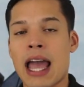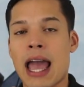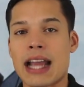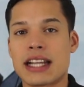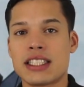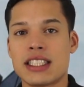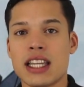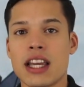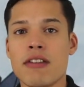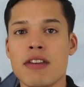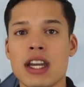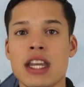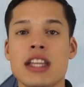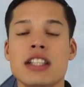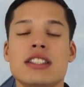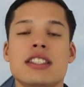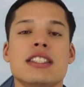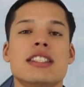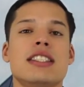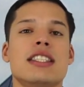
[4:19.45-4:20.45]

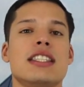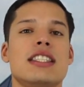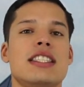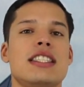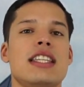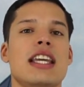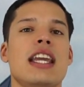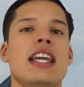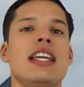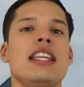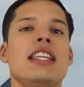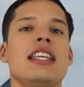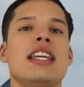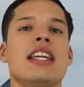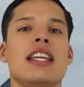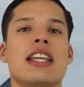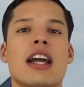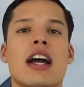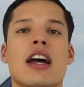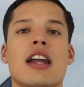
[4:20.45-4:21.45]
activity to sustain the
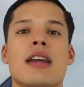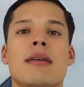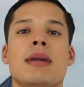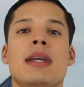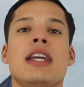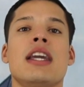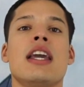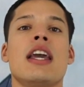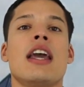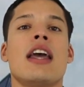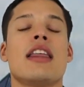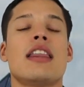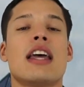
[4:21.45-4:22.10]
economy